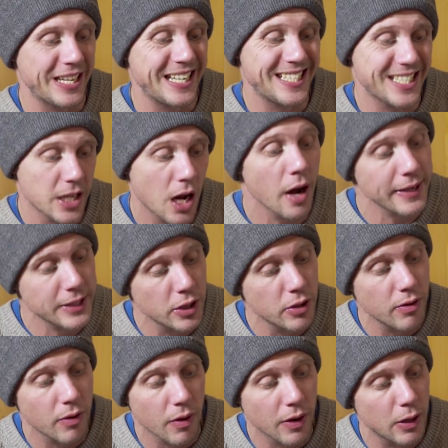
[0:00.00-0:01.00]
And it started
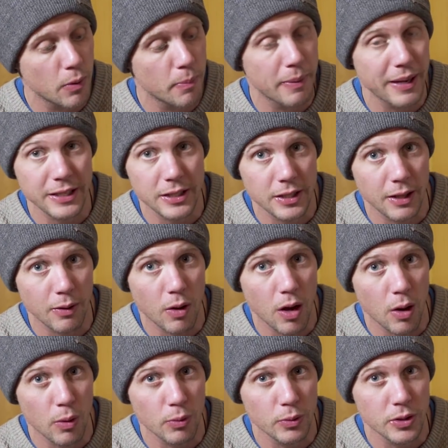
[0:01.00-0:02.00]
to, there are little bits, little
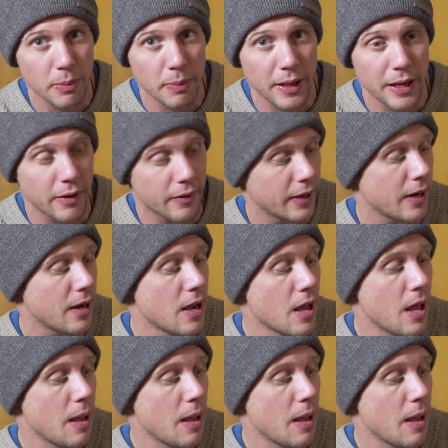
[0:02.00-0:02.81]
holes appearing,